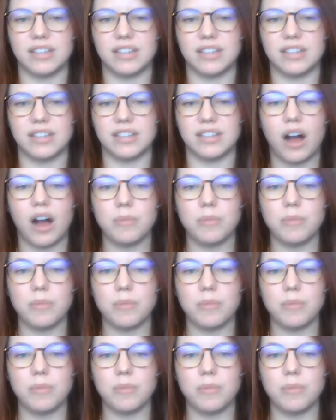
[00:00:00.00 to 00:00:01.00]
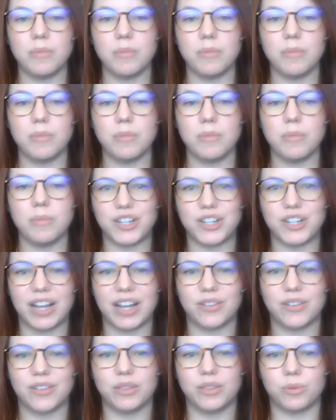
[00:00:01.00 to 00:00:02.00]
I'm Kiri Riddle, partner
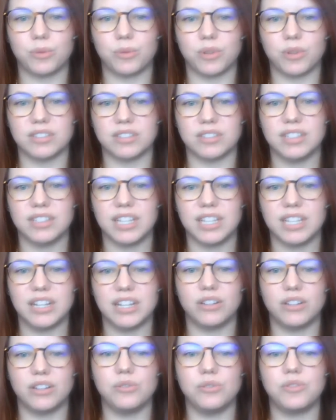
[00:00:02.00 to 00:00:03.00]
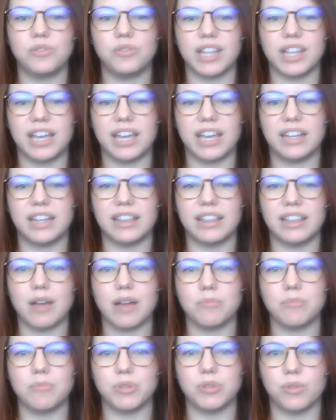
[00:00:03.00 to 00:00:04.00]
at Grant Thornton here in Newfoundland and
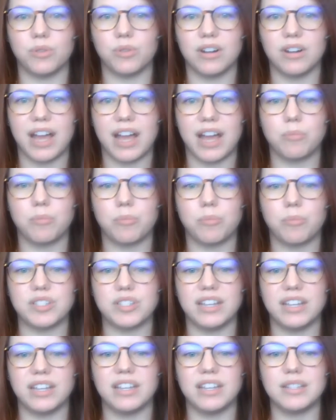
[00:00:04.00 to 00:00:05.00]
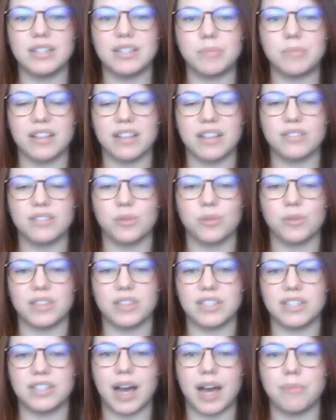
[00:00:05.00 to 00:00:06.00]
Labrador, and a presenting sponsor with
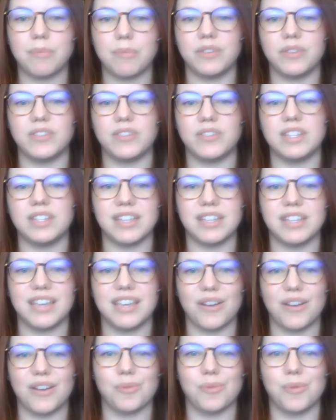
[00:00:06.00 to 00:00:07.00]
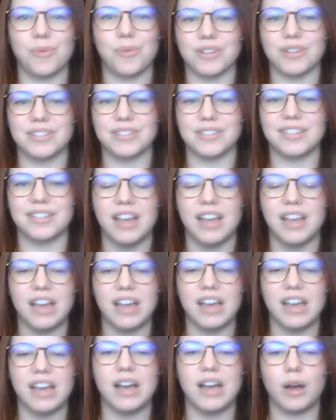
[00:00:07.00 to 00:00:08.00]
the Top 50 CEO Awards.
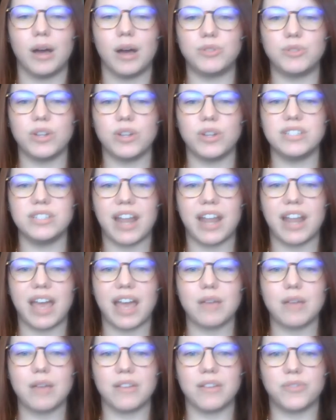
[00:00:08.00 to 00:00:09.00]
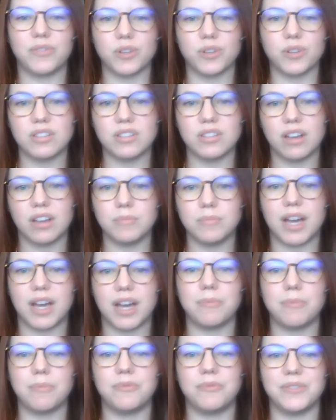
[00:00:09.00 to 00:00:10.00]
I'm joined today by first time
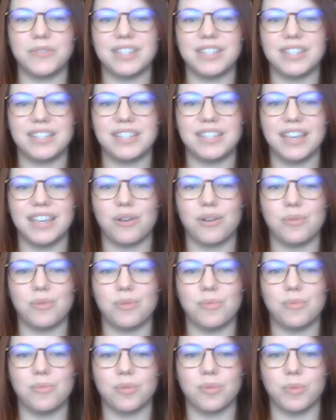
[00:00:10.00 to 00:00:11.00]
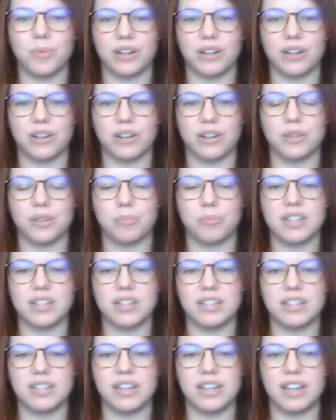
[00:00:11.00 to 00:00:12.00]
Top 50 CEO Award winner, the
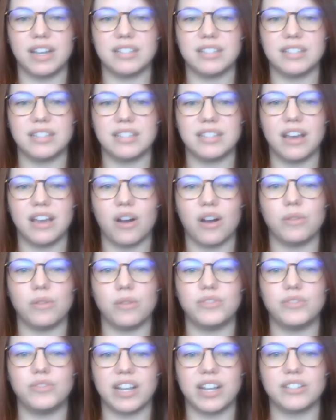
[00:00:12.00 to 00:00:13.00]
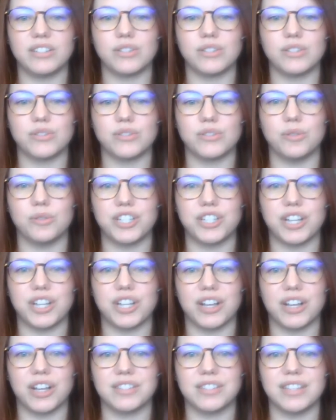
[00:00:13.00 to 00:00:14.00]
president and CEO of Genesis Group,
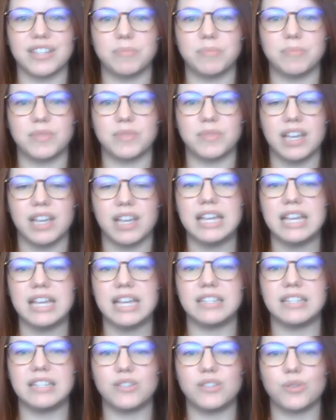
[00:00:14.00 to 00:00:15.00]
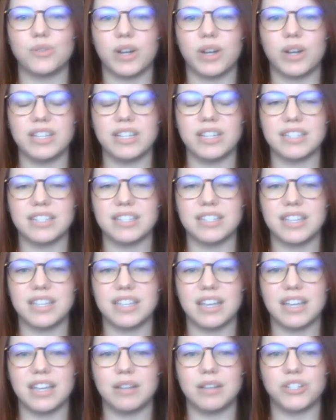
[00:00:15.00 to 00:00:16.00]
Michelle Simms, since
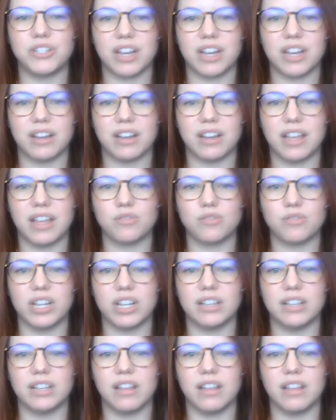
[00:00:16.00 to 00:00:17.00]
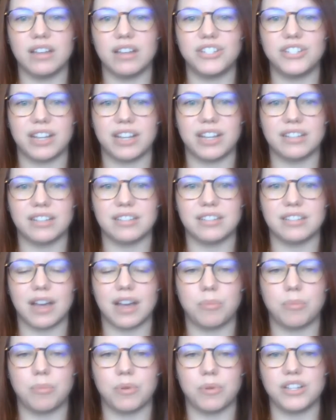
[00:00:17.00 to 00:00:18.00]
2016, Michelle has realigned Genesis
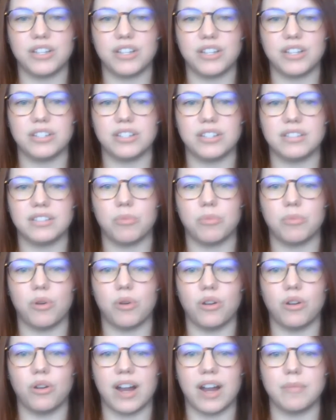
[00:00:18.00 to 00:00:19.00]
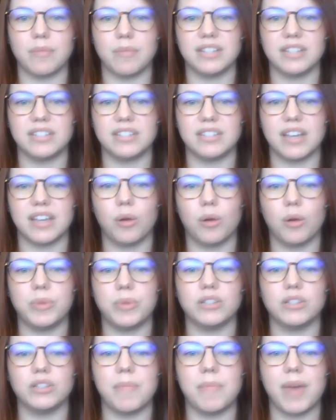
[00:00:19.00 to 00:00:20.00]
operations and programming to help
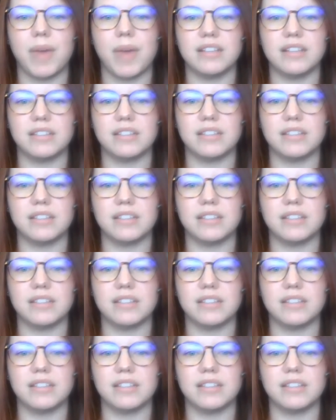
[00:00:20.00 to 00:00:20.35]
build amazing